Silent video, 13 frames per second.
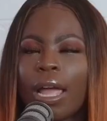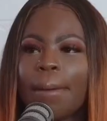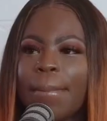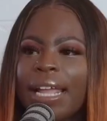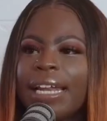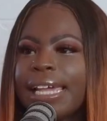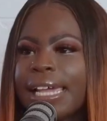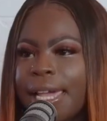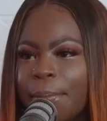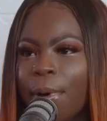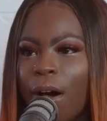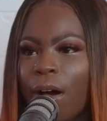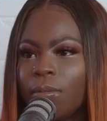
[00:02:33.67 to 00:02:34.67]
Mainly
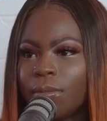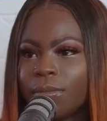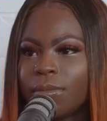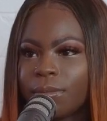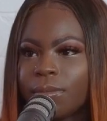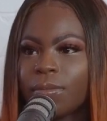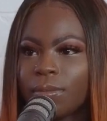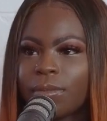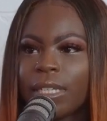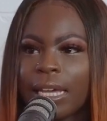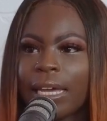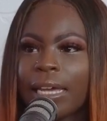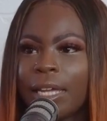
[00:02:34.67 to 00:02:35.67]
hip hop. Hip hop.
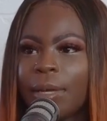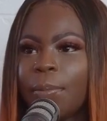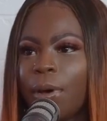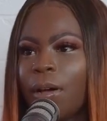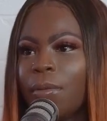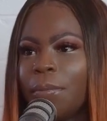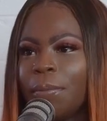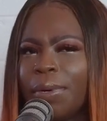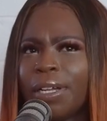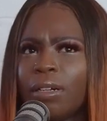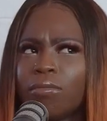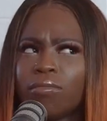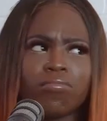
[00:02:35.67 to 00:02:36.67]
Yeah, okay. hip hop.
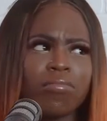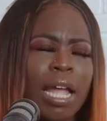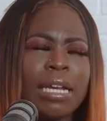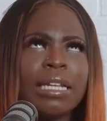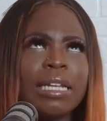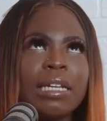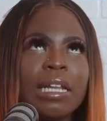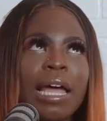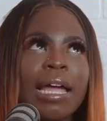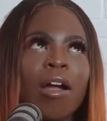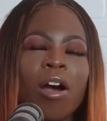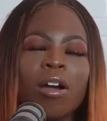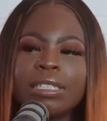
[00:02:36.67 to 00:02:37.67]
But right. I did
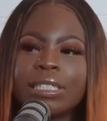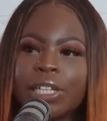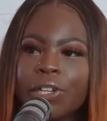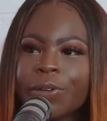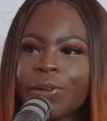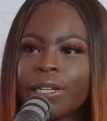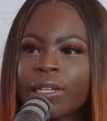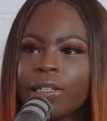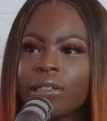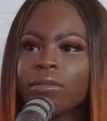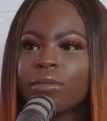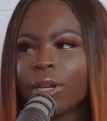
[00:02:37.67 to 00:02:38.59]
like auxiliary when